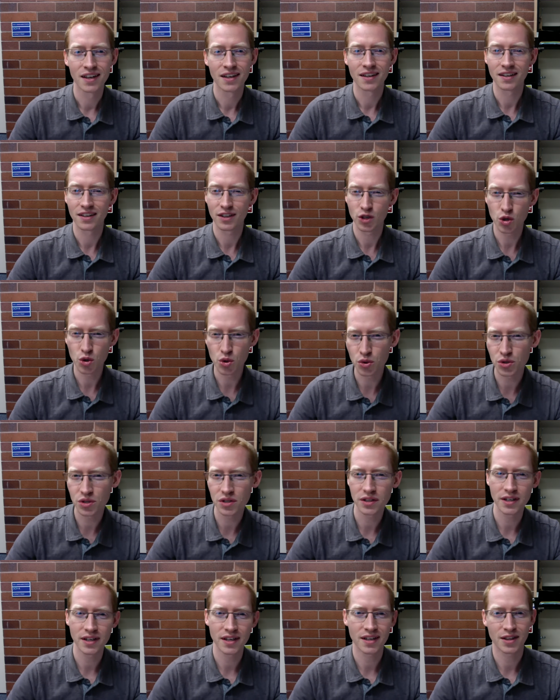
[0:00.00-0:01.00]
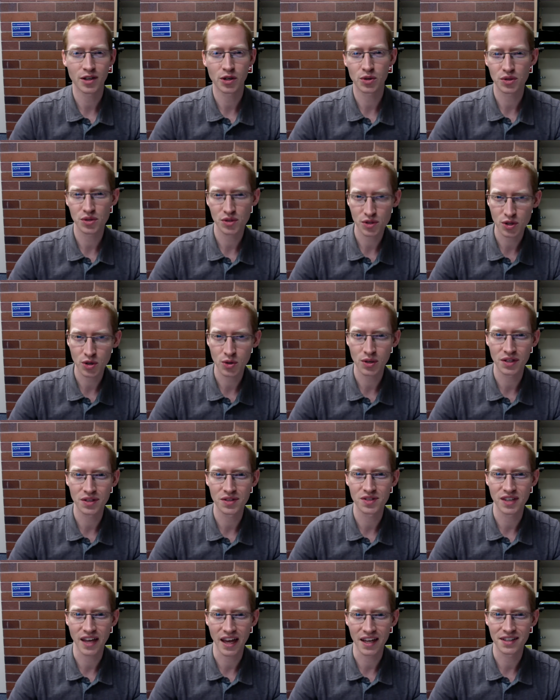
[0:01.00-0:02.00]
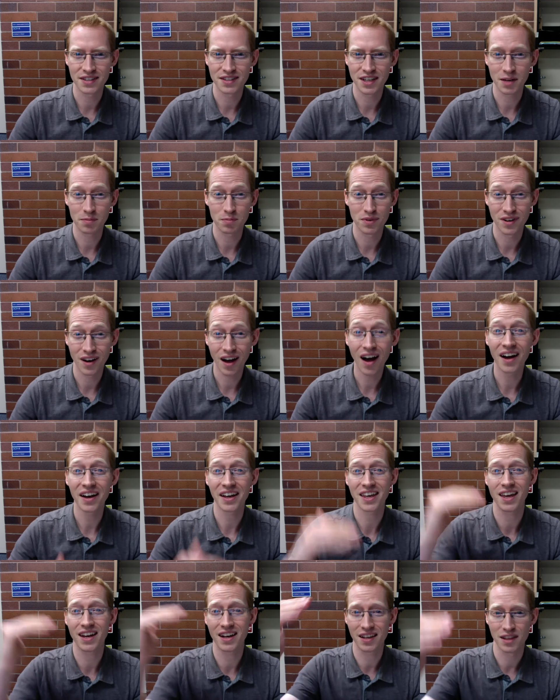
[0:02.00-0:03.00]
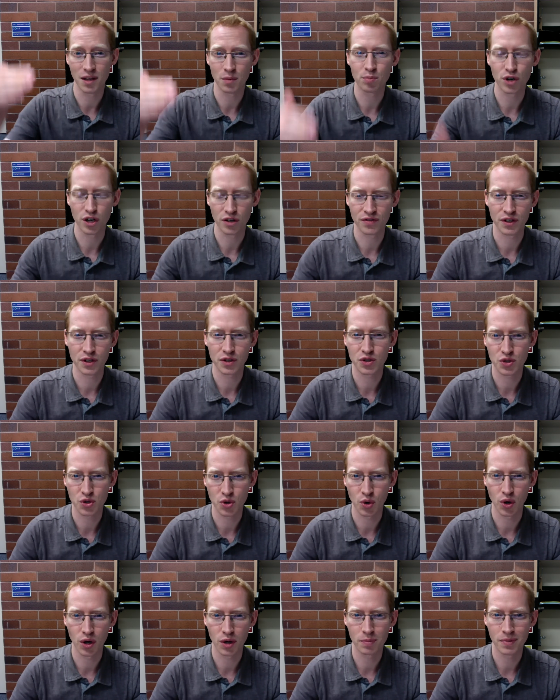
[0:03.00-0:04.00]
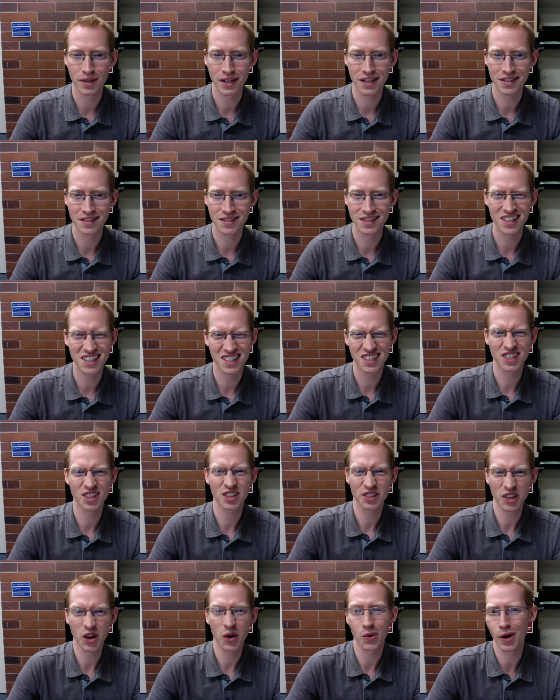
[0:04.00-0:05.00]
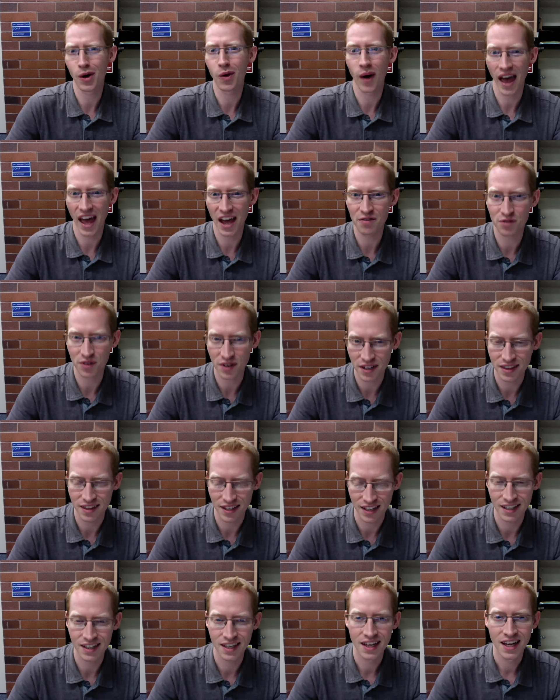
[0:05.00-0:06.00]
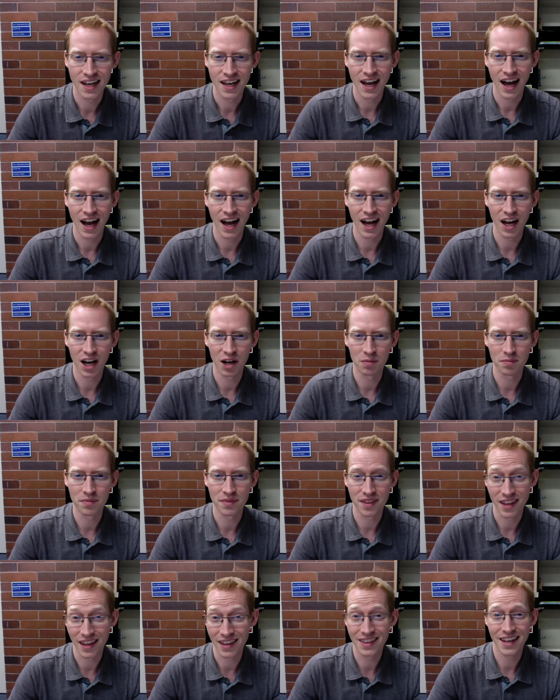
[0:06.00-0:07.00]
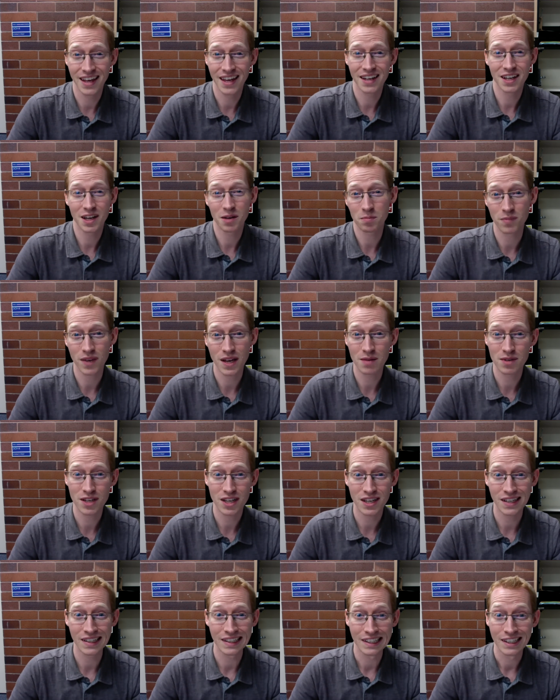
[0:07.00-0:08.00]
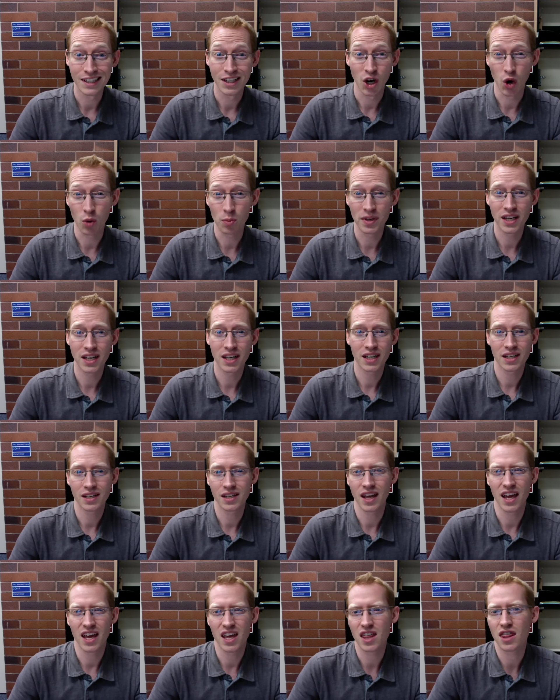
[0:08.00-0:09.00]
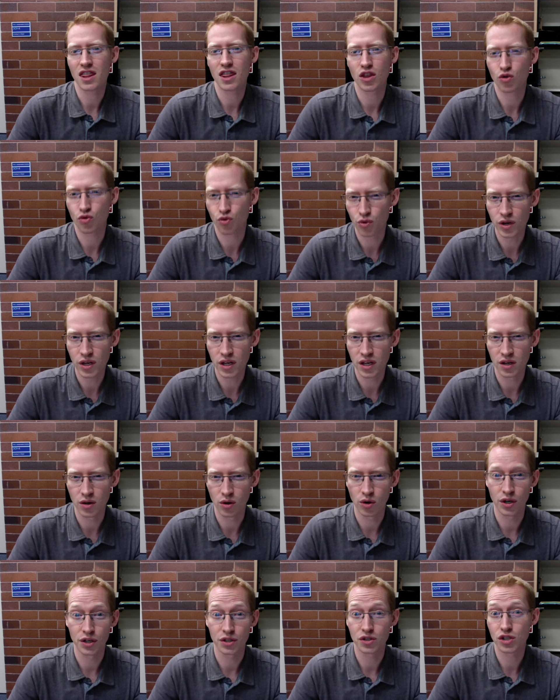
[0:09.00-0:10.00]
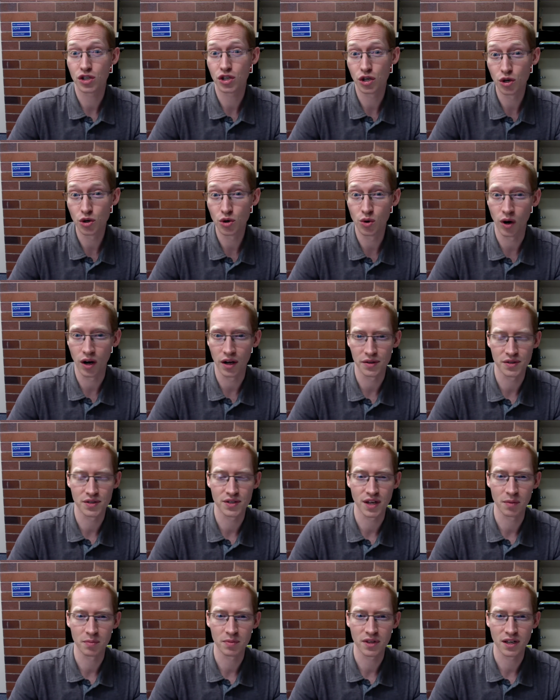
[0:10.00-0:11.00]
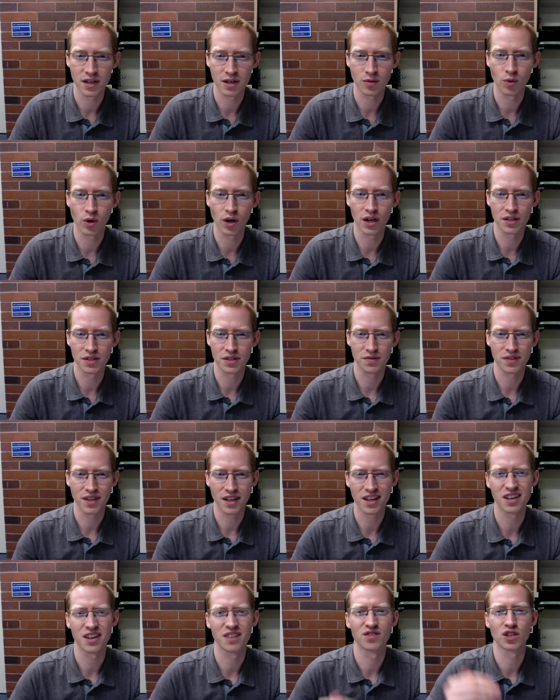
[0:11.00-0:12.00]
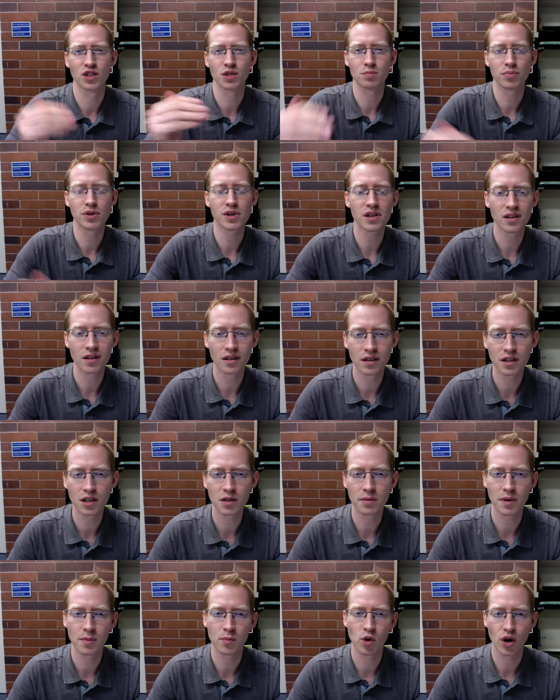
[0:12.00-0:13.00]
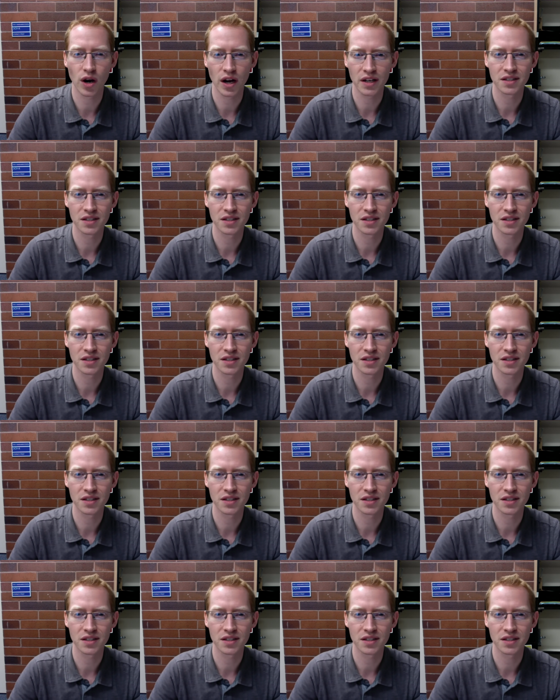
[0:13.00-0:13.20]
Usually those students end up not getting the perfect score because they still don't know everything. And they end up maybe only getting a 3 or a 2 on something, whereas if they could have just put in a little bit more